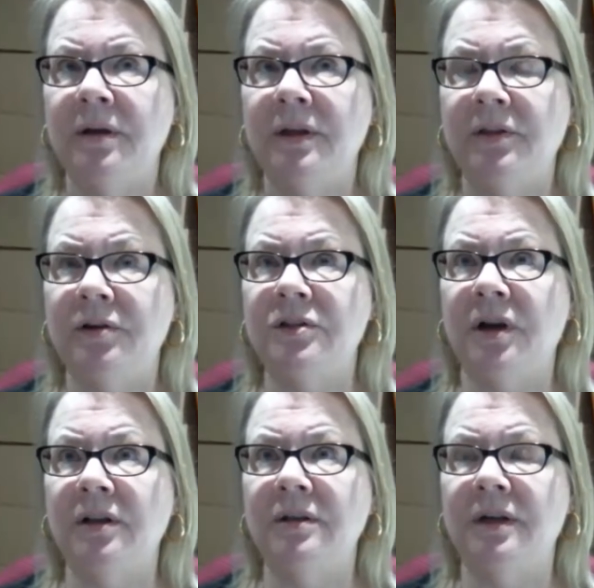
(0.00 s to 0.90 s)
there's
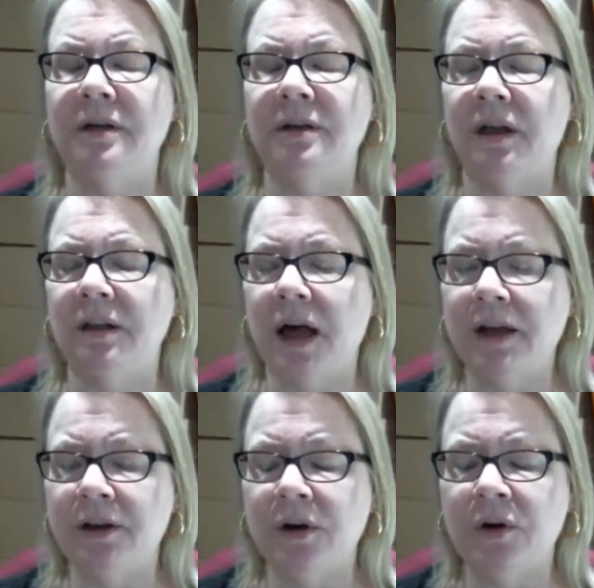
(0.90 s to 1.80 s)
a
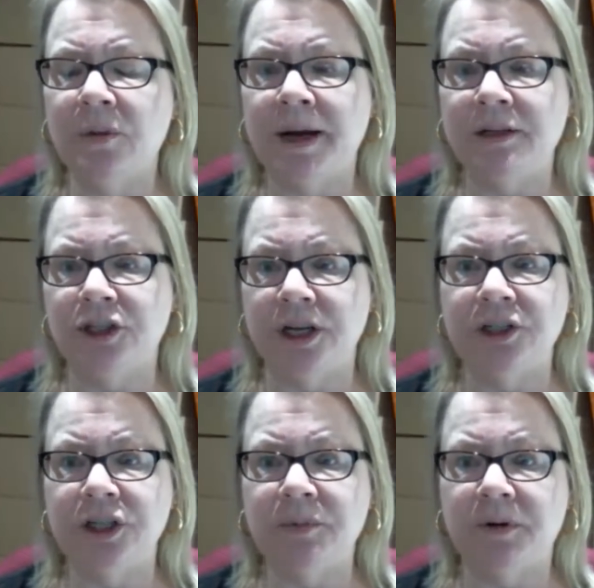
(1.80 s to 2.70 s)
lot known about
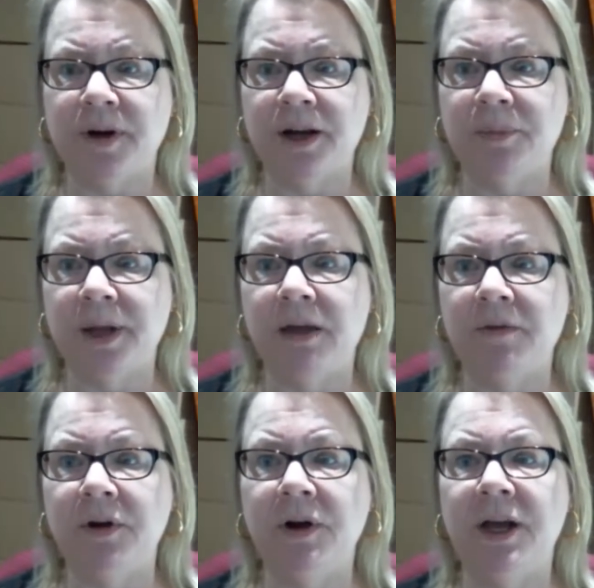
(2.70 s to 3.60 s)
changing provider
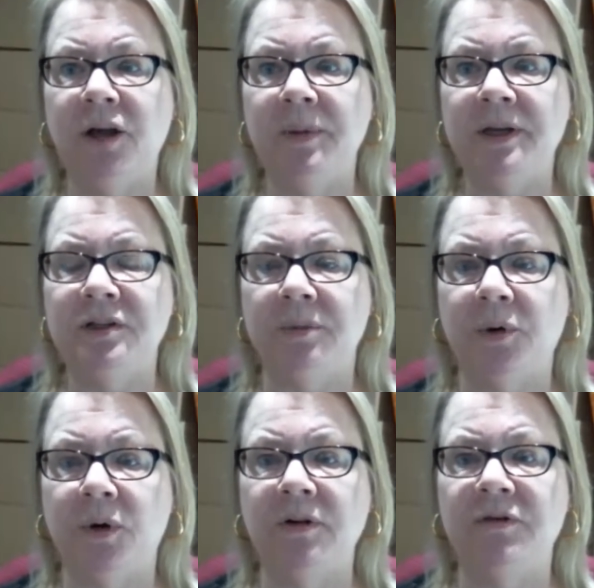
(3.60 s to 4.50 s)
behavior and helping
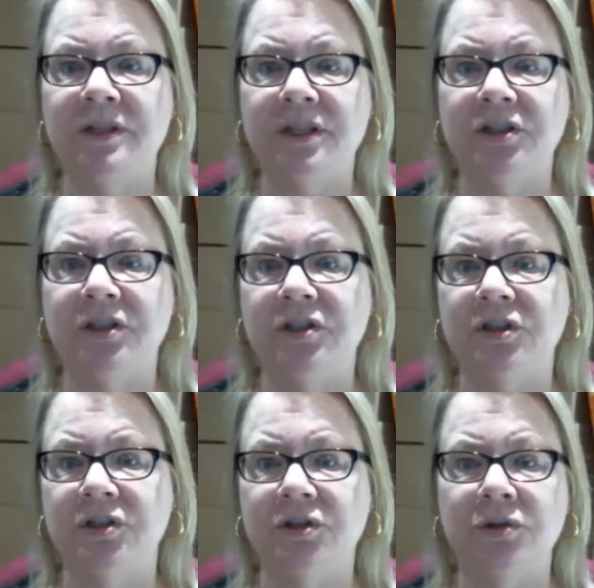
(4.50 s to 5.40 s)
support physicians
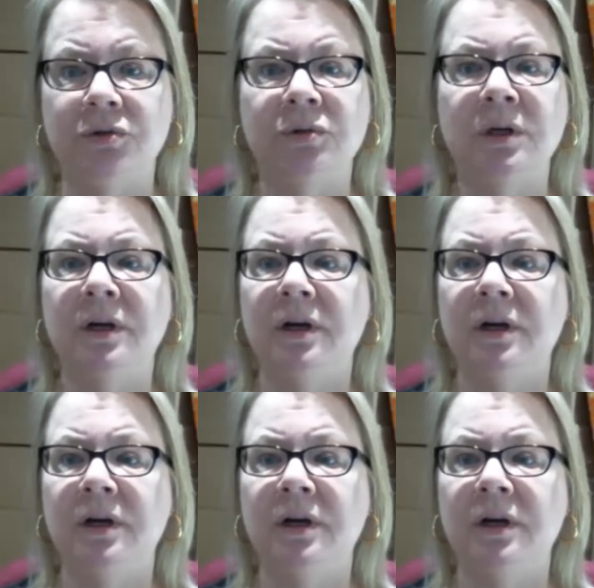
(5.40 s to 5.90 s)
to do